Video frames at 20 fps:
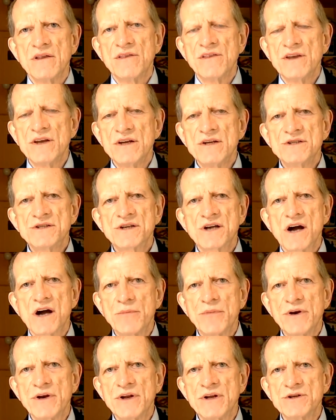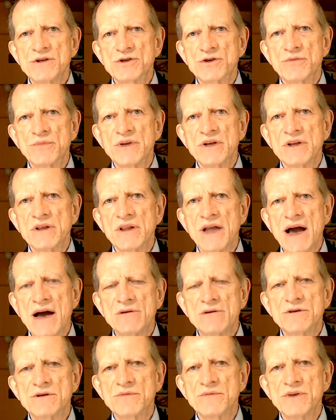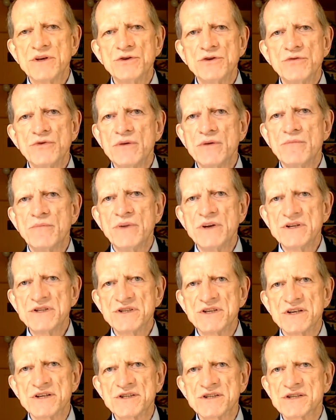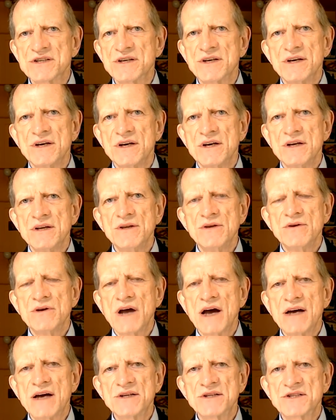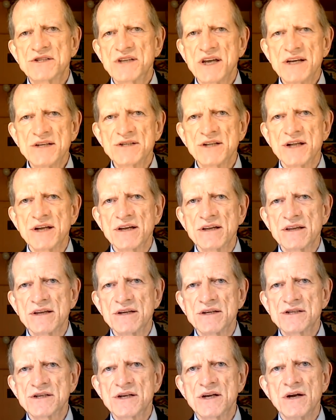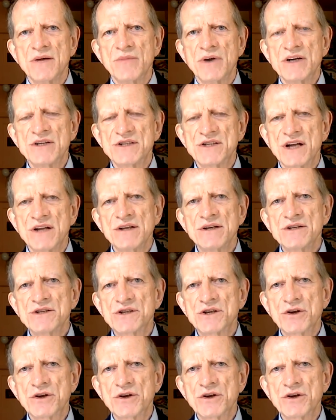these companies should be allowed to be doing business in the United States like this by selling